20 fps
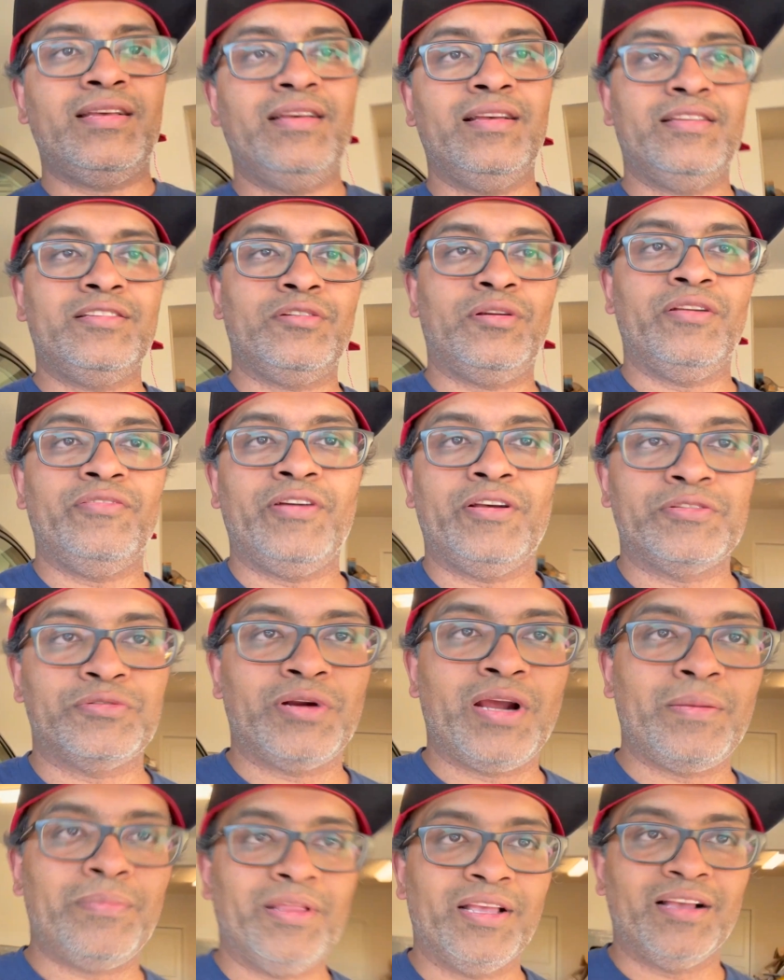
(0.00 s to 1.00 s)
Sorry if I was
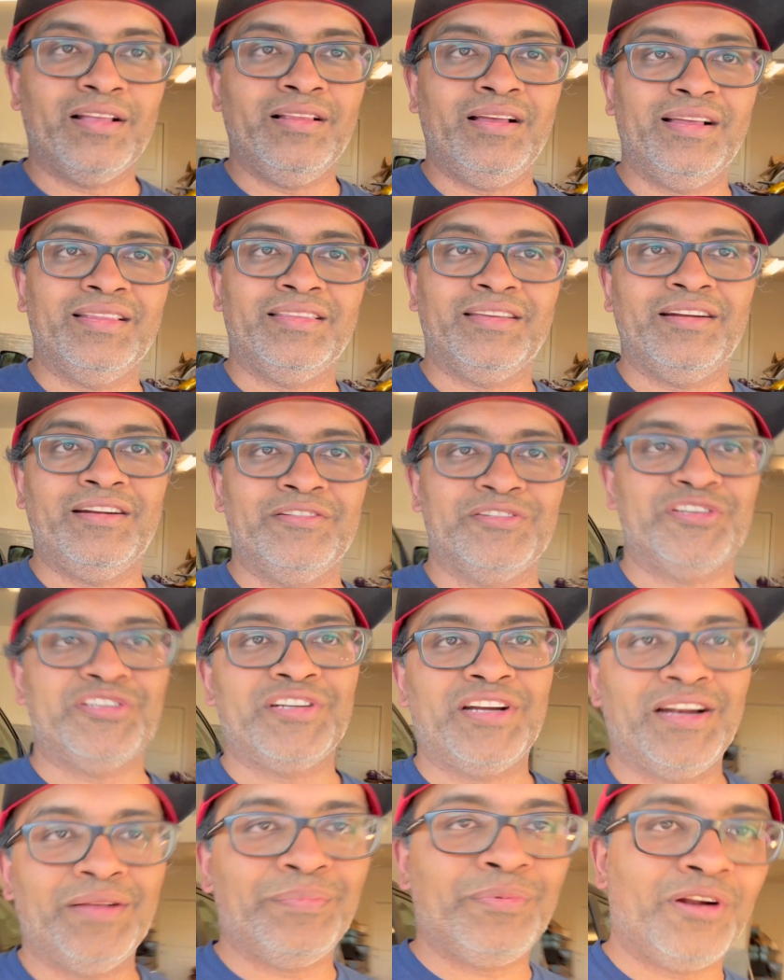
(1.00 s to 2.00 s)
rambling a lot there. I'm just
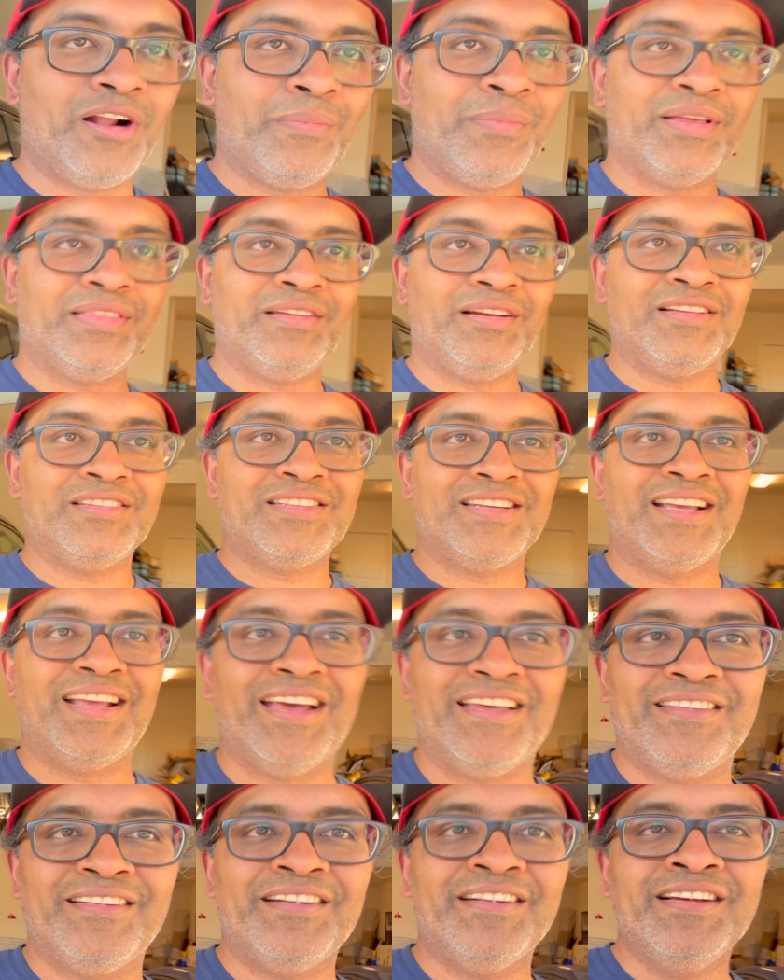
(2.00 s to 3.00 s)
trying to put all my thoughts
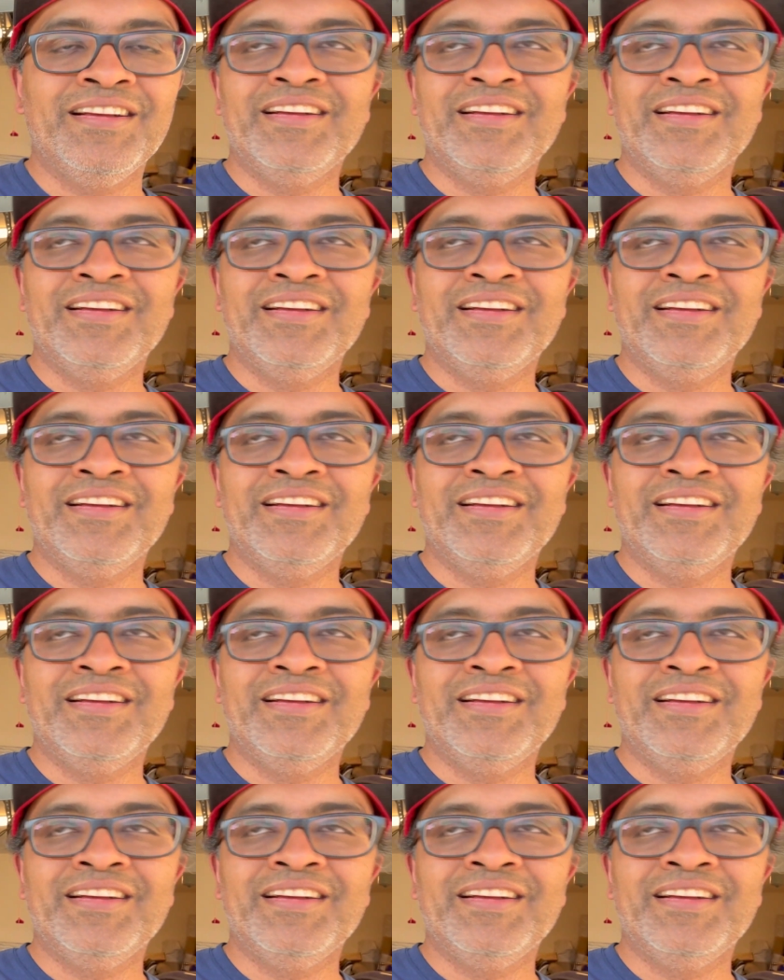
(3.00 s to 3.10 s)
together.